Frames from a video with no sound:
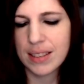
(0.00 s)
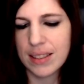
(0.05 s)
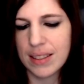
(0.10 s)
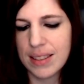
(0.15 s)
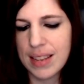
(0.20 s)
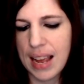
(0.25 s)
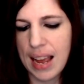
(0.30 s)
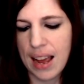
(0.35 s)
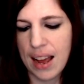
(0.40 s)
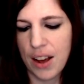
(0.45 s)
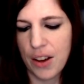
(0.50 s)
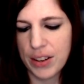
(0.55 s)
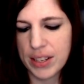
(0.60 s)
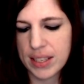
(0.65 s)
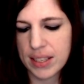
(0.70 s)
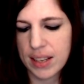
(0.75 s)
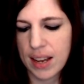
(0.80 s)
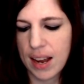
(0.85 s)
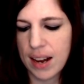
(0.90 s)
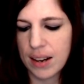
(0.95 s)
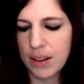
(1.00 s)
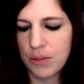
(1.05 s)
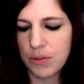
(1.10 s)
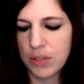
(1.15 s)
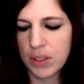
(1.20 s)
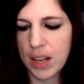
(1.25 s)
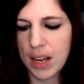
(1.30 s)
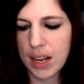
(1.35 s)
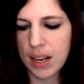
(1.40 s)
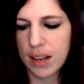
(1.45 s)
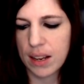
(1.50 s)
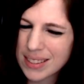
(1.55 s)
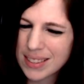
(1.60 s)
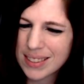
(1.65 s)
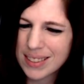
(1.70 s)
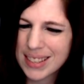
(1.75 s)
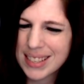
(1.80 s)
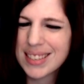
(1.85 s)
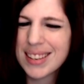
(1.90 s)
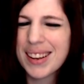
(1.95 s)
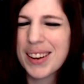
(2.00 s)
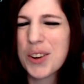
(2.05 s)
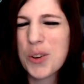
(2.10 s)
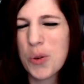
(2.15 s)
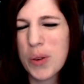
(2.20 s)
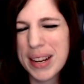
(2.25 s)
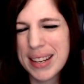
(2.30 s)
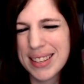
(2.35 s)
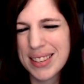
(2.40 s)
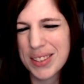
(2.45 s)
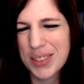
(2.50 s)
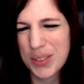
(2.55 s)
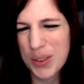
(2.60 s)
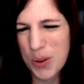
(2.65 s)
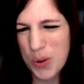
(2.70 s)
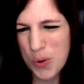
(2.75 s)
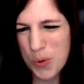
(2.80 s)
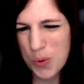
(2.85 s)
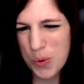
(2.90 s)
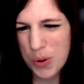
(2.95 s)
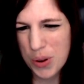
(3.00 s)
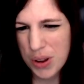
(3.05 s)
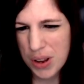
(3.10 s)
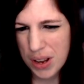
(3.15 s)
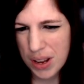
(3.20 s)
Now it's kind of like, it's not quite so